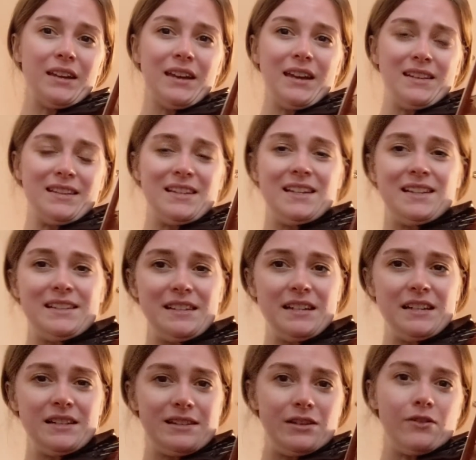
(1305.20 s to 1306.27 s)
It's
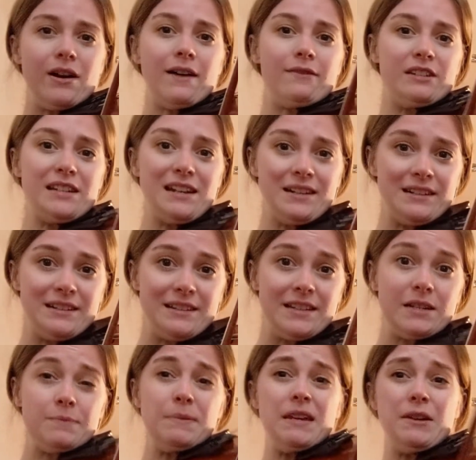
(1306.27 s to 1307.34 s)
easy to have a tendency
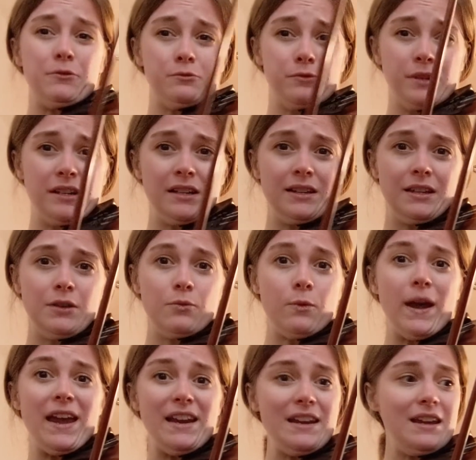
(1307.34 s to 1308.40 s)
to be really
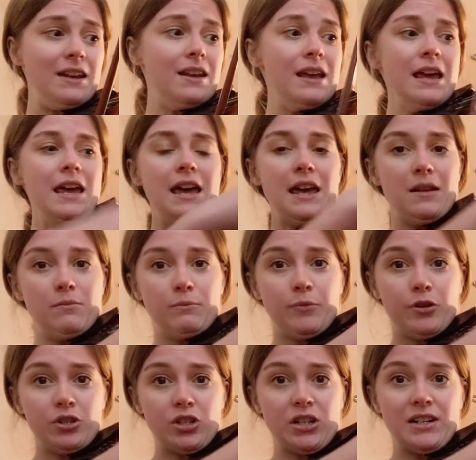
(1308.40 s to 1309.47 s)
weighted and
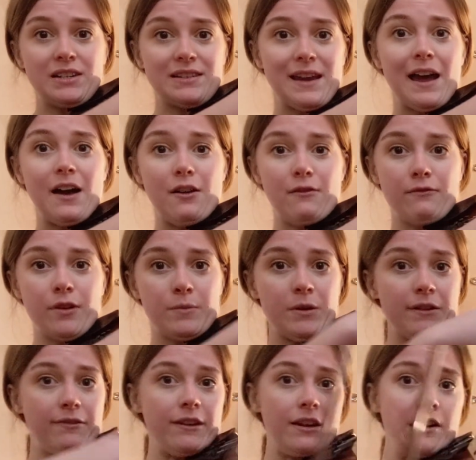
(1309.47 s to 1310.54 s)
pushing down from
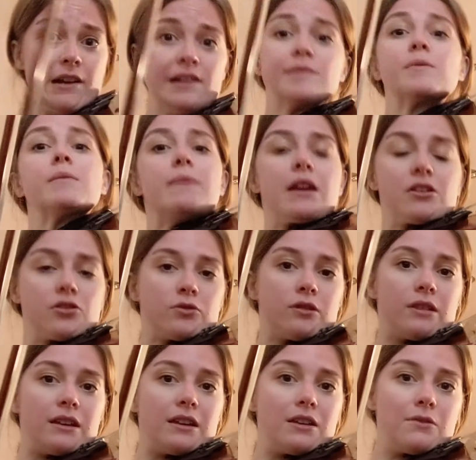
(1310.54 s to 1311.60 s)
your fingers, but make sure
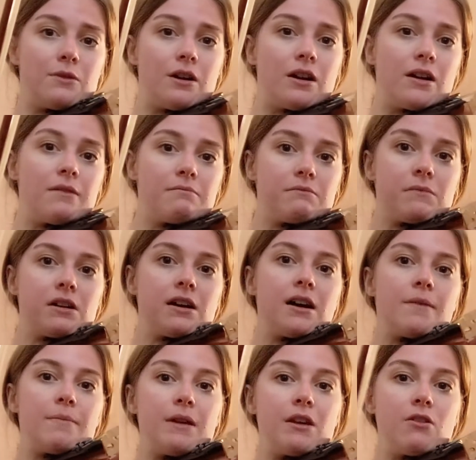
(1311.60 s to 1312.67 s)
that you are
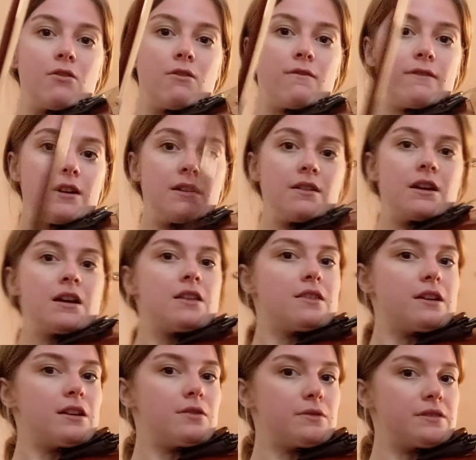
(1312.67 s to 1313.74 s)
up and over,
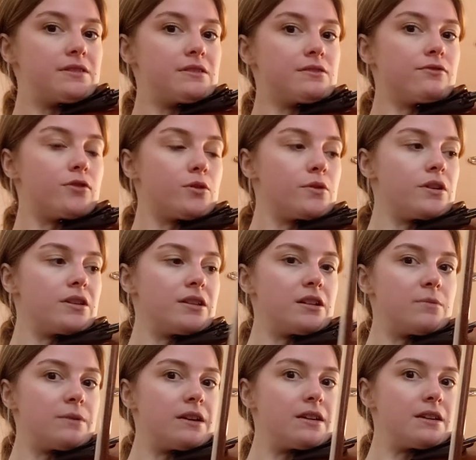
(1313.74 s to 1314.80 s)
that your wrist is forward a
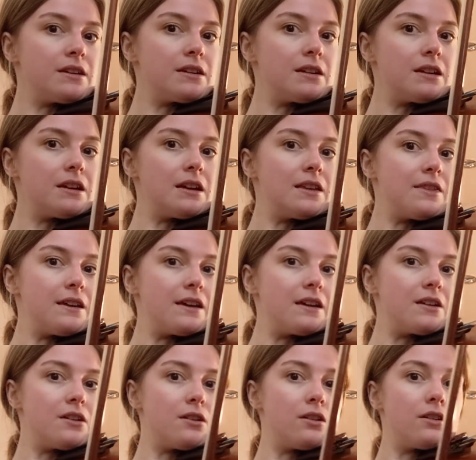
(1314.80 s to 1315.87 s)
little bit, and
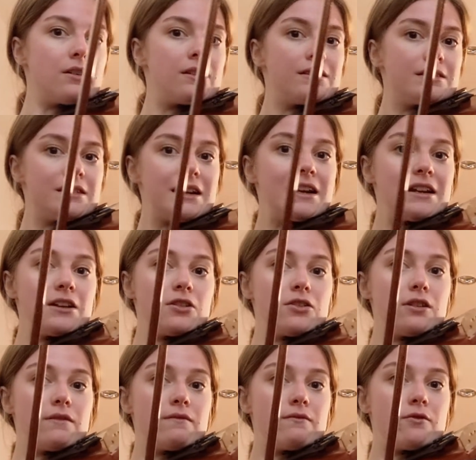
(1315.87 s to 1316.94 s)
that you're sliding your
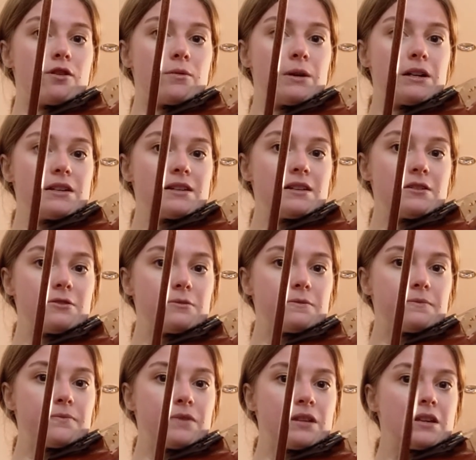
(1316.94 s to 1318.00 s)
thumb forward too,
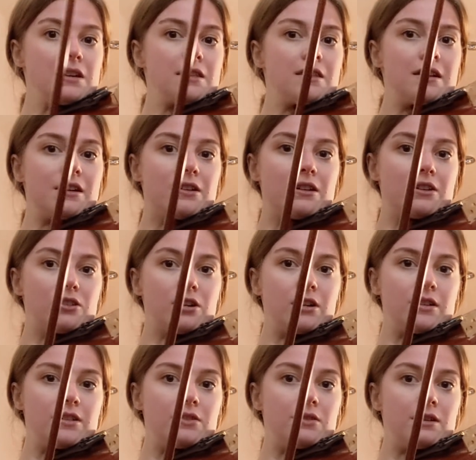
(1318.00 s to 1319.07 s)
that you're not trying
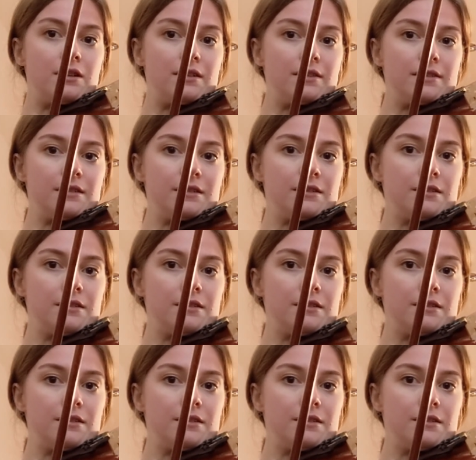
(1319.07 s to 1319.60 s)
to do this.